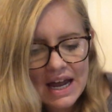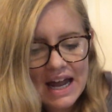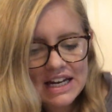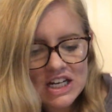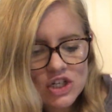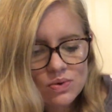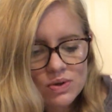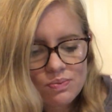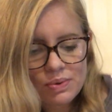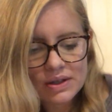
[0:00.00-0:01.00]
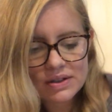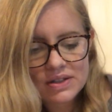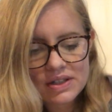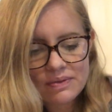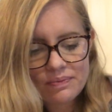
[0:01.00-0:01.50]
and each was
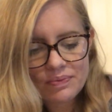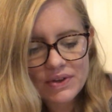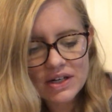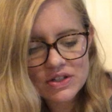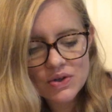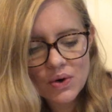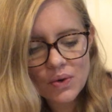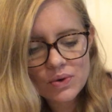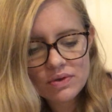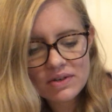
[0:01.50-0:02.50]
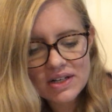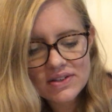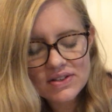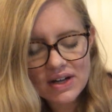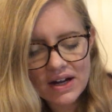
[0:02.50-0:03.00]
built in its own unique
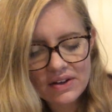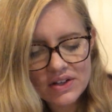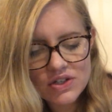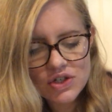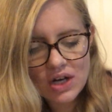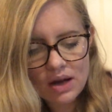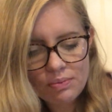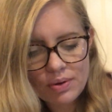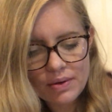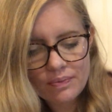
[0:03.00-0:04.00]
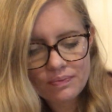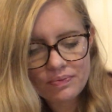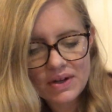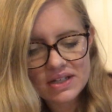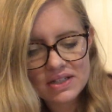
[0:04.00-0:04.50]
style and shape,
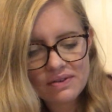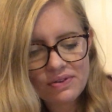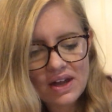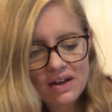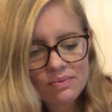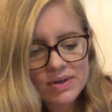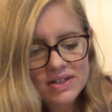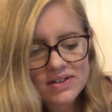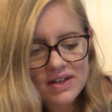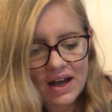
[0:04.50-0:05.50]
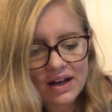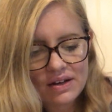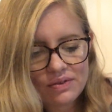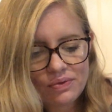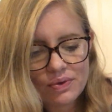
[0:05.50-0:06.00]
as if they had been
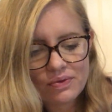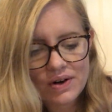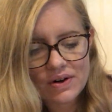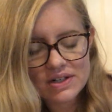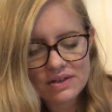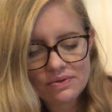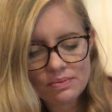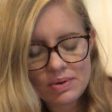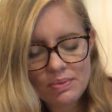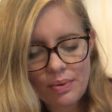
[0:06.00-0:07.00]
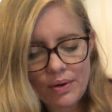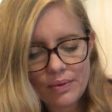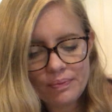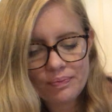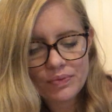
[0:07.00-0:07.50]
designed for very different people.
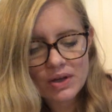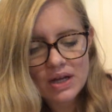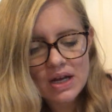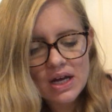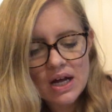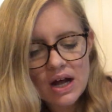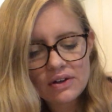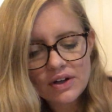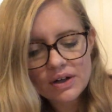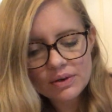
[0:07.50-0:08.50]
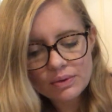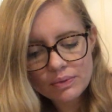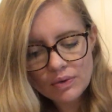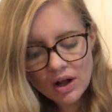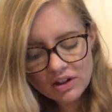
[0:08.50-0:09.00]
A
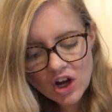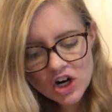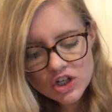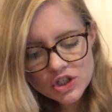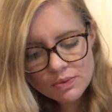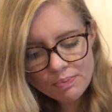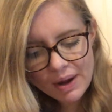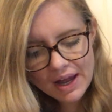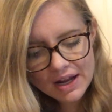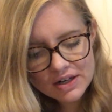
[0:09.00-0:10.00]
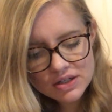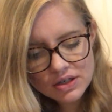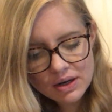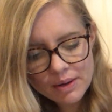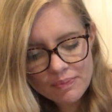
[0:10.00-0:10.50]
large bed
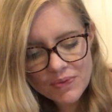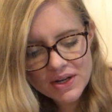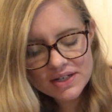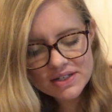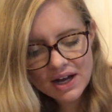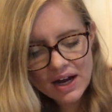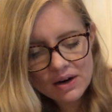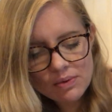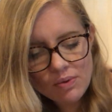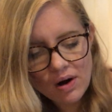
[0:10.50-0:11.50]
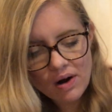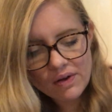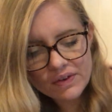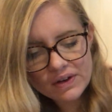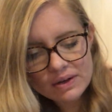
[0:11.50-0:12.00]
took up an entire
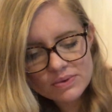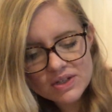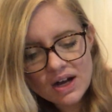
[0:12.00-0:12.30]
wall and was